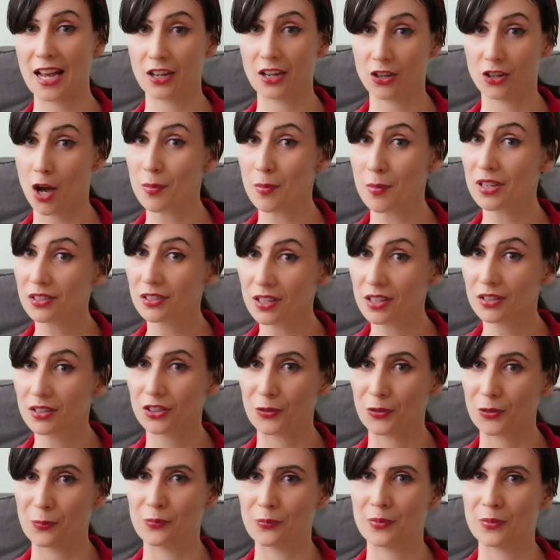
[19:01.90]
economic
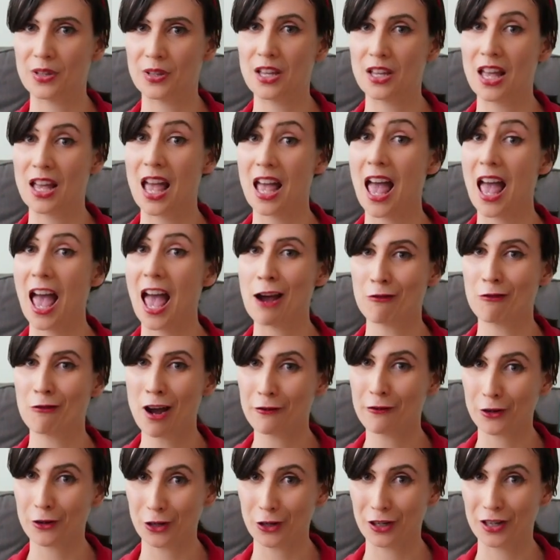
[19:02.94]
system.
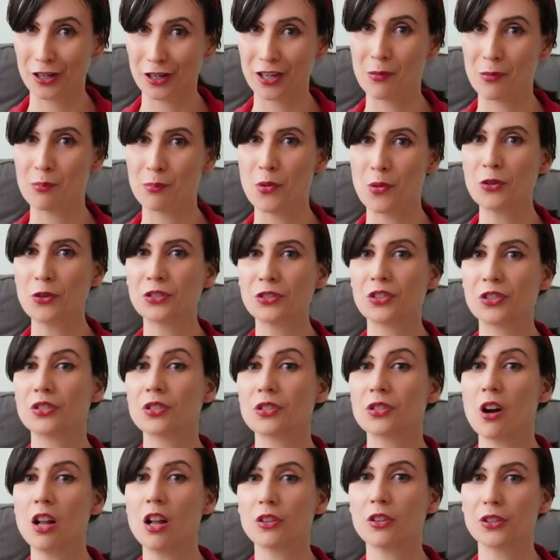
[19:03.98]
However, most
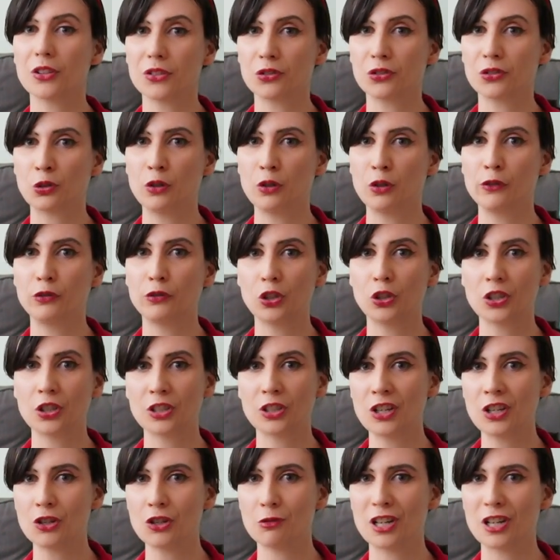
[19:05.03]
scholars who've
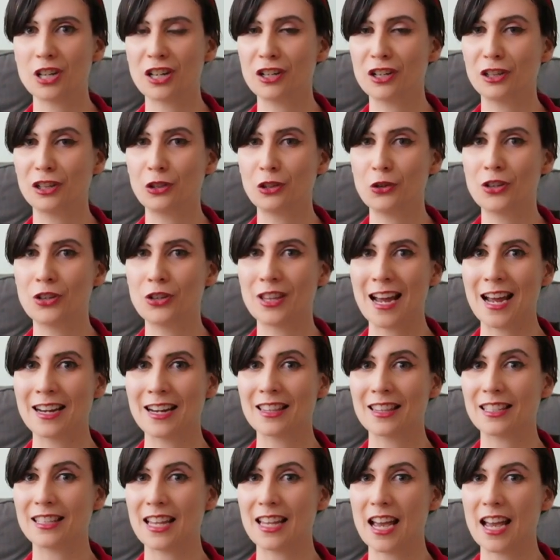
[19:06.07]
looked into it conclude
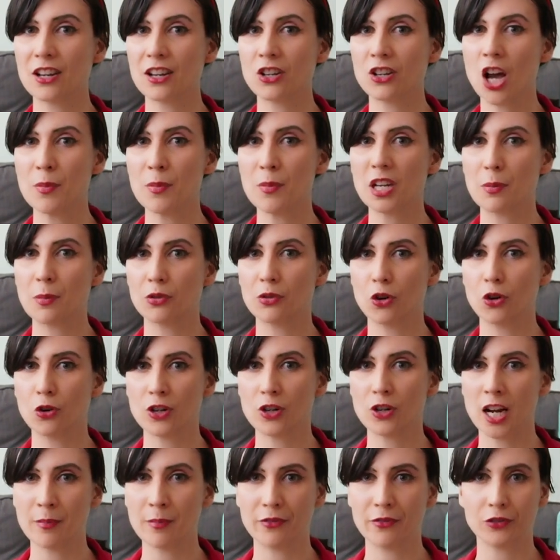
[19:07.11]
that the economic
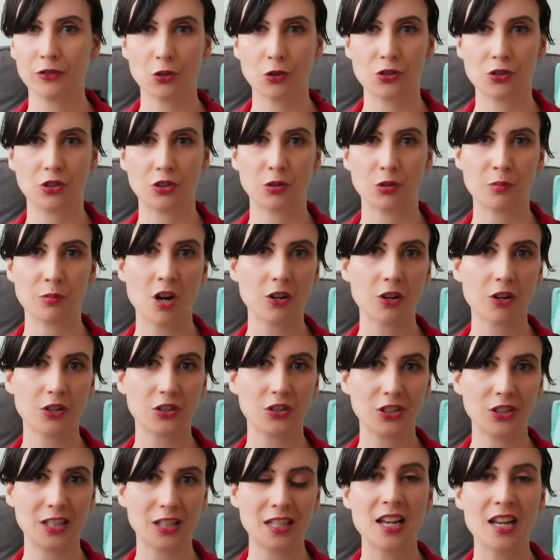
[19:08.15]
program of social
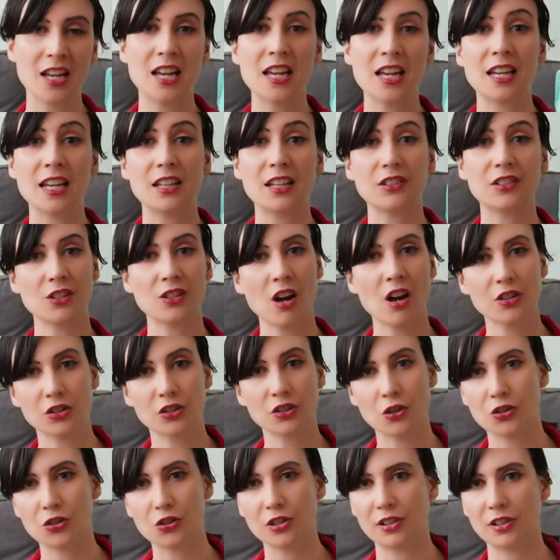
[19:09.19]
democracy is not
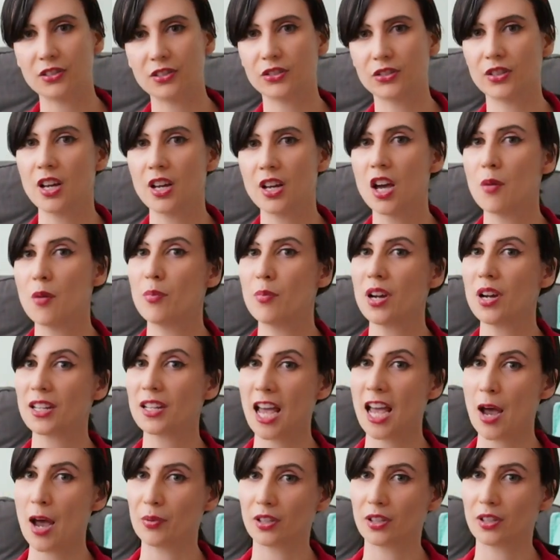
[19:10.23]
socialist, but
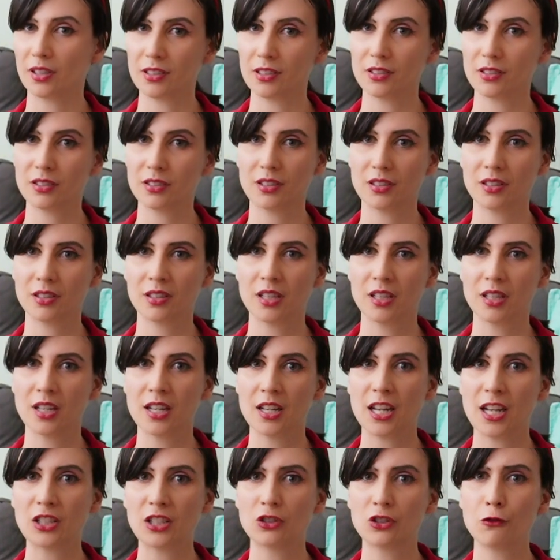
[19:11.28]
capitalist.
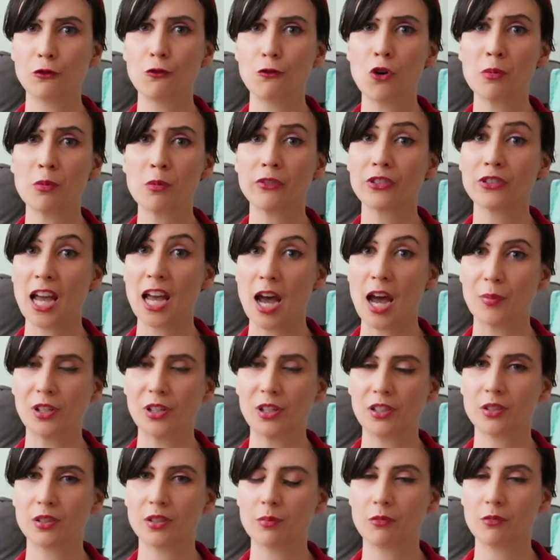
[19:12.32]
It's a form of
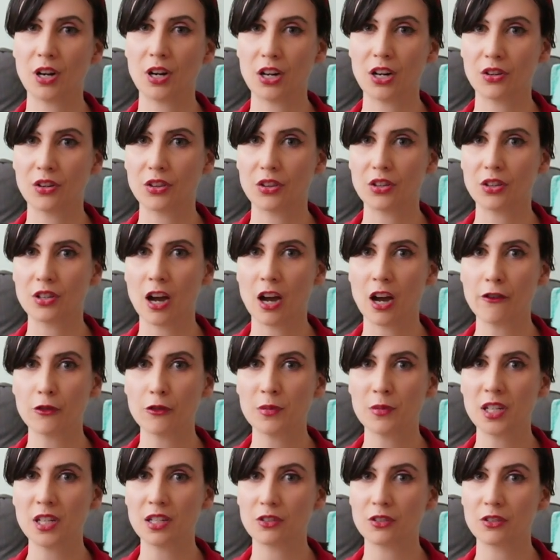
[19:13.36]
capitalism where the
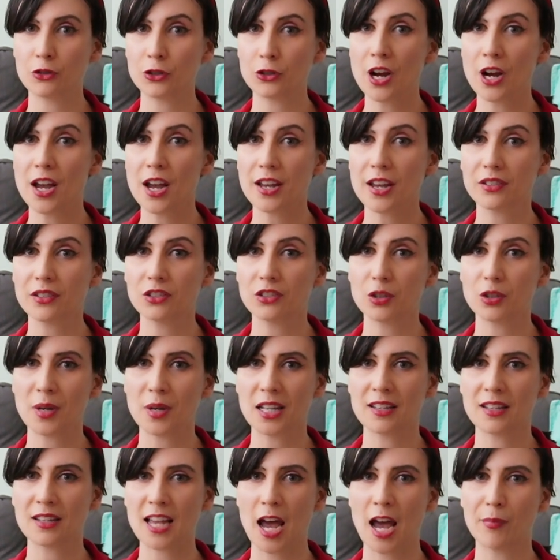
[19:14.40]
government tries to
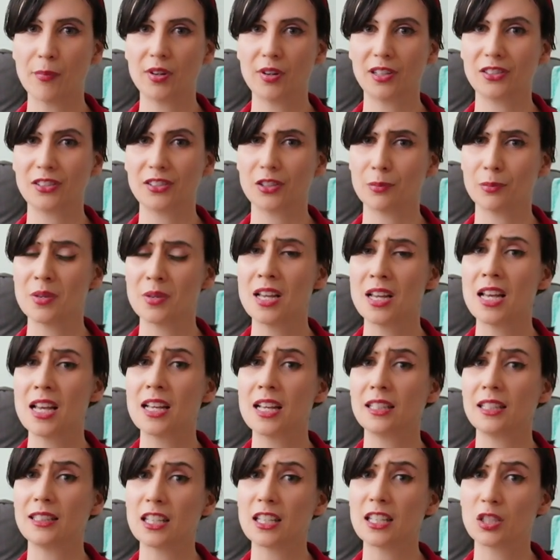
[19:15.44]
make capitalism
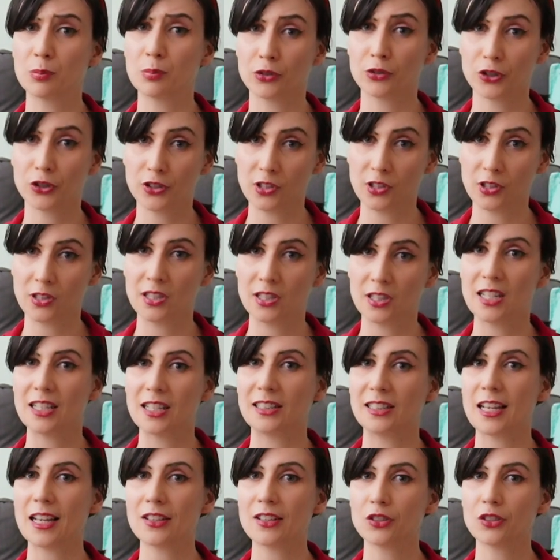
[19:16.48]
less brutal,
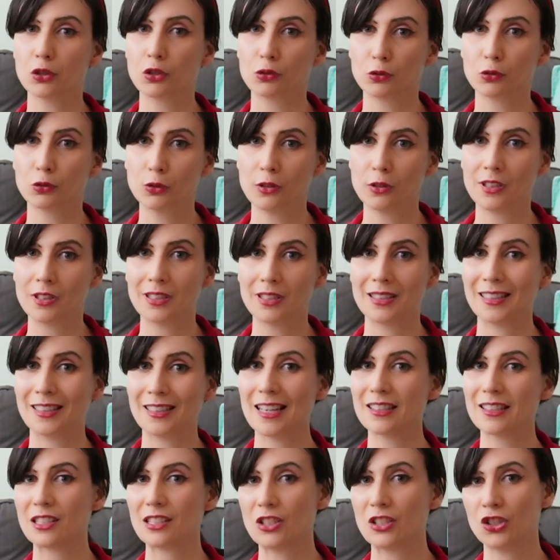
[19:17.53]
less cruel,
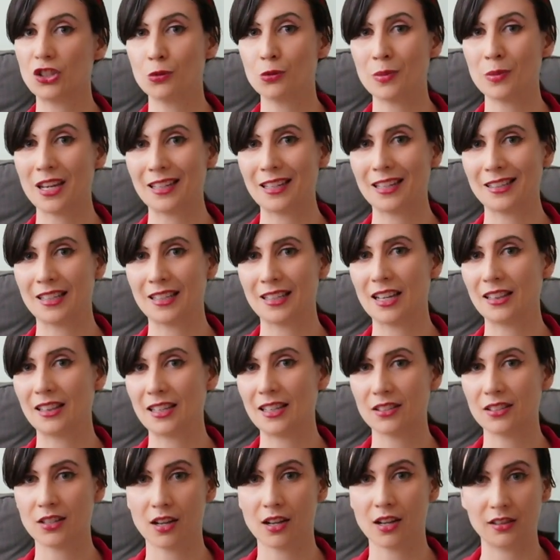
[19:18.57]
less inhumane,
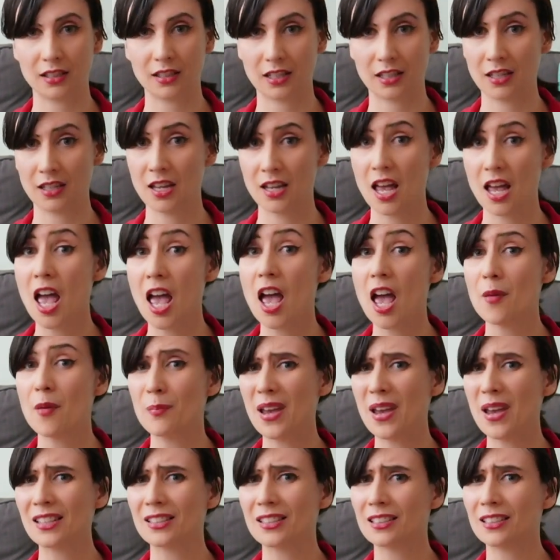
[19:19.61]
less ugly.
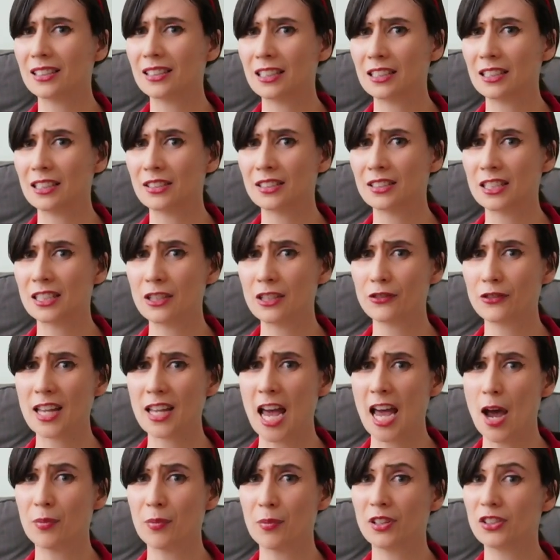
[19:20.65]
Basically, to give
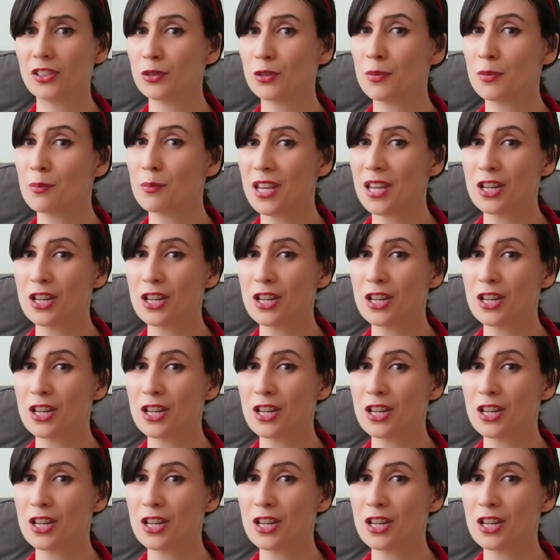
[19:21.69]
capitalism a